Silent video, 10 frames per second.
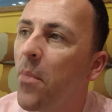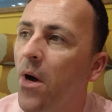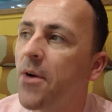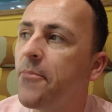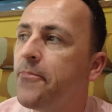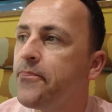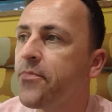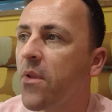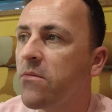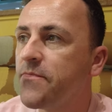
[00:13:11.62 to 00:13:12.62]
But
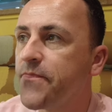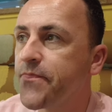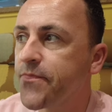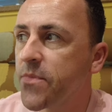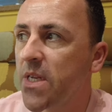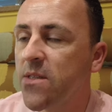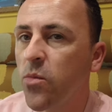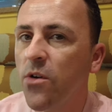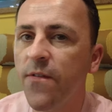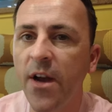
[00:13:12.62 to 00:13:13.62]
is it
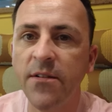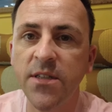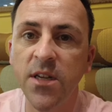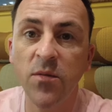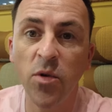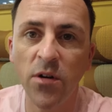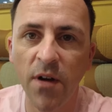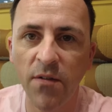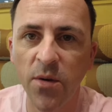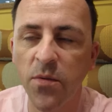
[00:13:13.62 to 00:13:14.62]
worth it? Is it worth
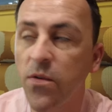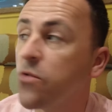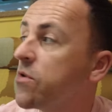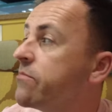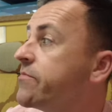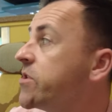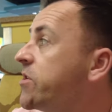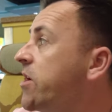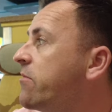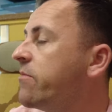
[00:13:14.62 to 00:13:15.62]
having a preferred room? I
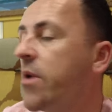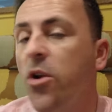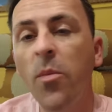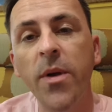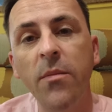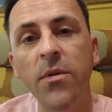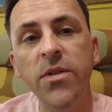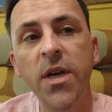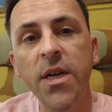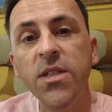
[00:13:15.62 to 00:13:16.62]
don't know. It might not be in
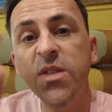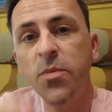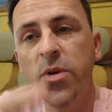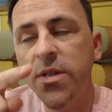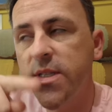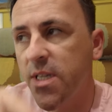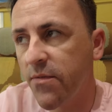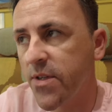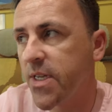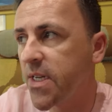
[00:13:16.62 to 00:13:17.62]
music. In sports, it
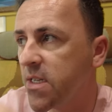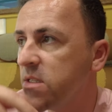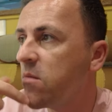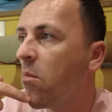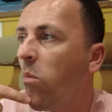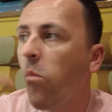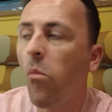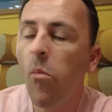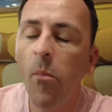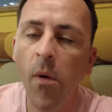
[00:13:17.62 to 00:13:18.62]
definitely is.
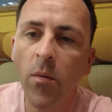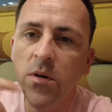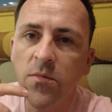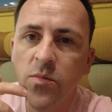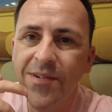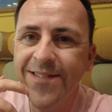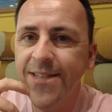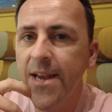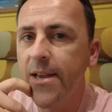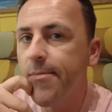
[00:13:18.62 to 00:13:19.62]
But we'll, we'll
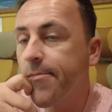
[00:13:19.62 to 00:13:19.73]
see.